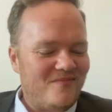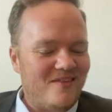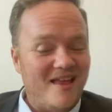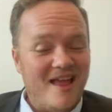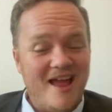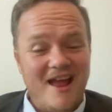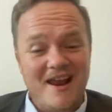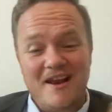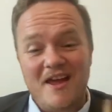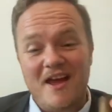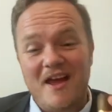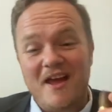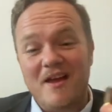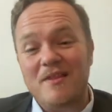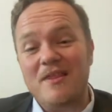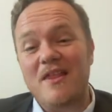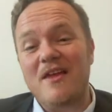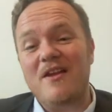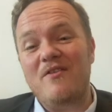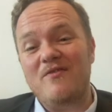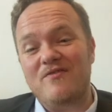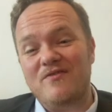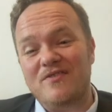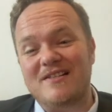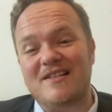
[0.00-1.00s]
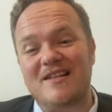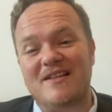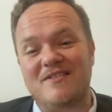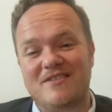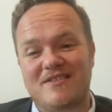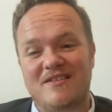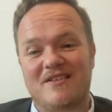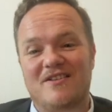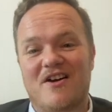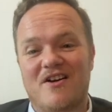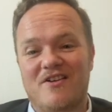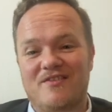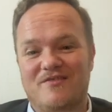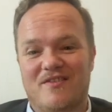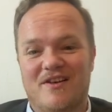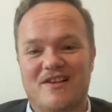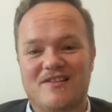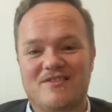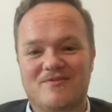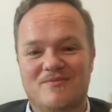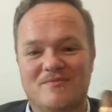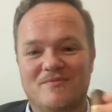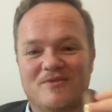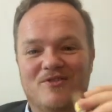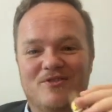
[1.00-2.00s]
And then obviously cigar
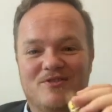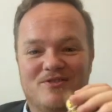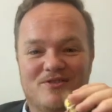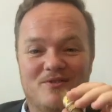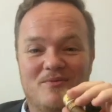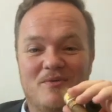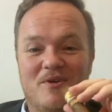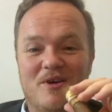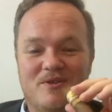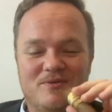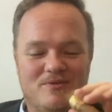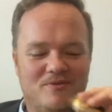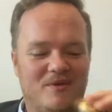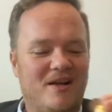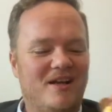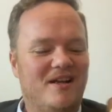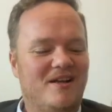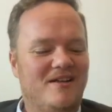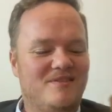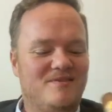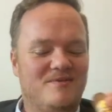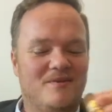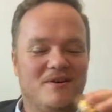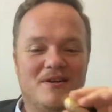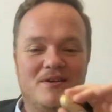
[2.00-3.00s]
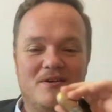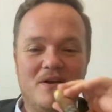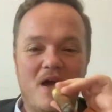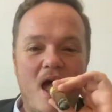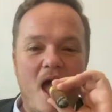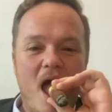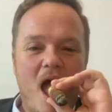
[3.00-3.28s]
fans from across the world went as well.